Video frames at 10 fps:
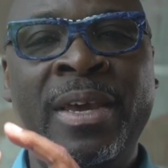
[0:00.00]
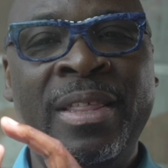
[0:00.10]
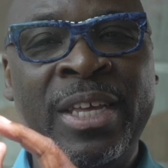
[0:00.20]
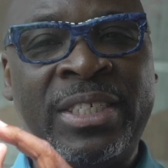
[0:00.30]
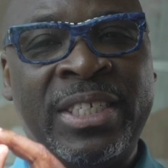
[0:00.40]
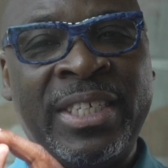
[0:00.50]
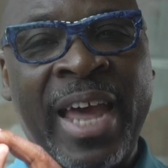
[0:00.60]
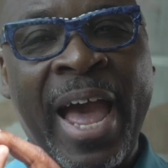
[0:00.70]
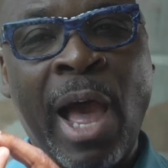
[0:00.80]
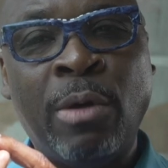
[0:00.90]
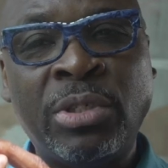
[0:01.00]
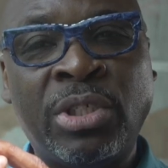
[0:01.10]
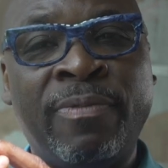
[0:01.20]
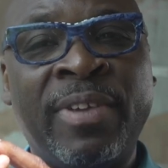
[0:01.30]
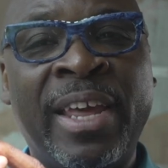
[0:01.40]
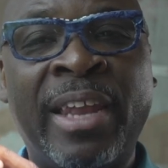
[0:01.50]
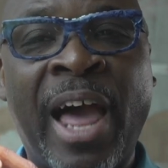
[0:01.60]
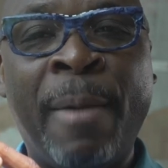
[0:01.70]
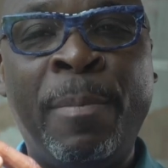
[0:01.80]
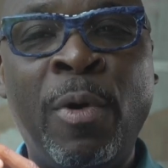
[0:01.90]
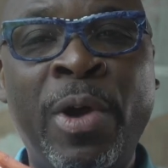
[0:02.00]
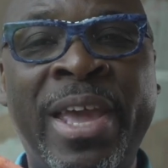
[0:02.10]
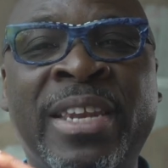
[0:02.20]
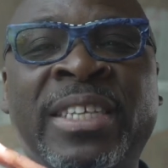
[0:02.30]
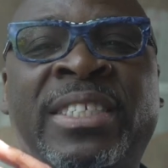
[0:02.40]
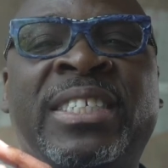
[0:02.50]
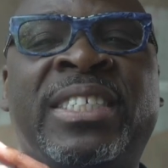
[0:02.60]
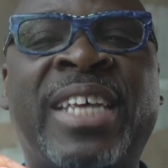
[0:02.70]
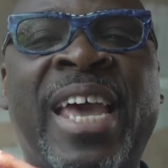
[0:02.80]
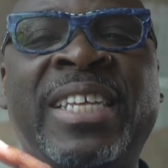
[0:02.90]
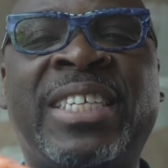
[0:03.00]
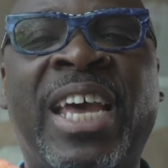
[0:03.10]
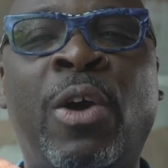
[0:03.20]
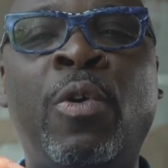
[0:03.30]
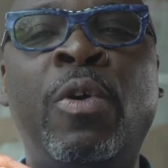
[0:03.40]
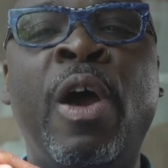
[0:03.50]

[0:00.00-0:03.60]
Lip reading: this is the house of Le Labo, and this is SANTAL